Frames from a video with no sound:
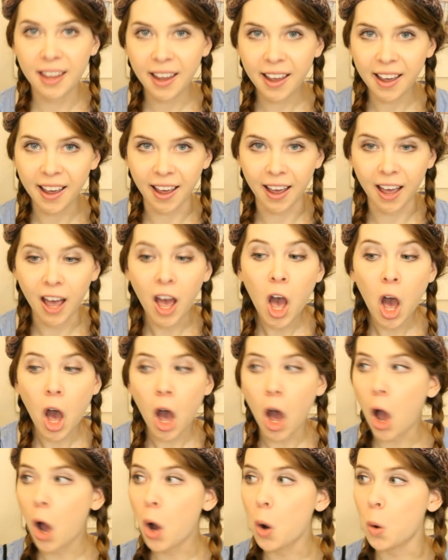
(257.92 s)
Yeah.
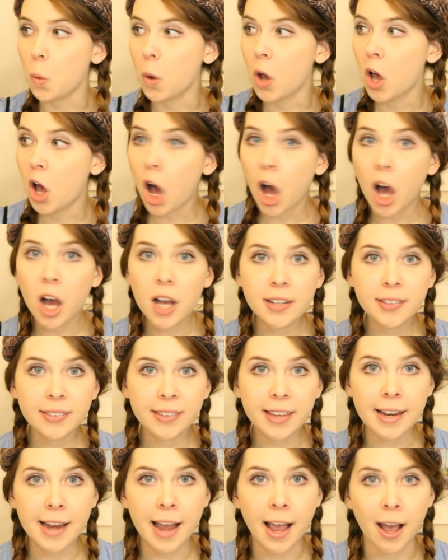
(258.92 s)
Oh, Hans
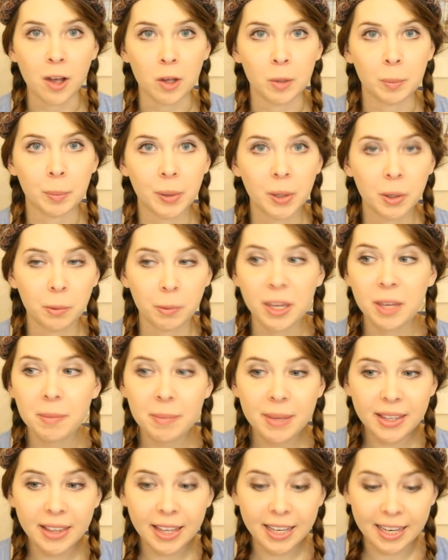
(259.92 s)
can help. We
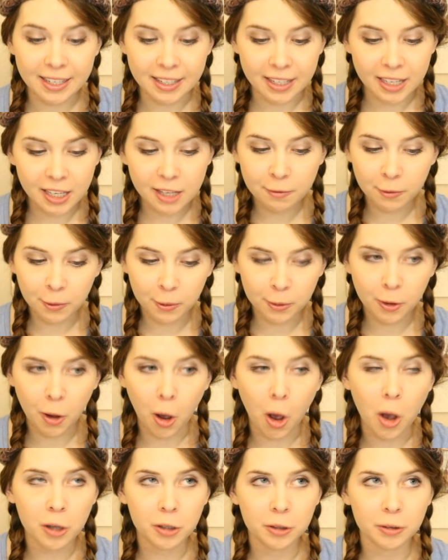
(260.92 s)
can be like an evil
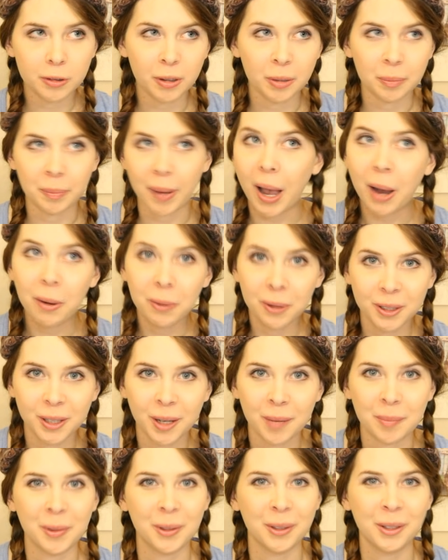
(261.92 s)
conqueror power
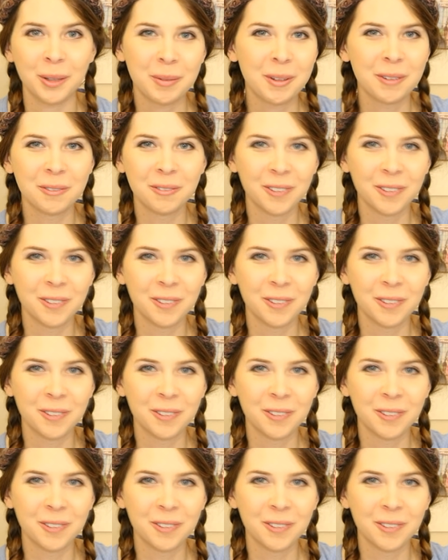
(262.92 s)
couple. It'll be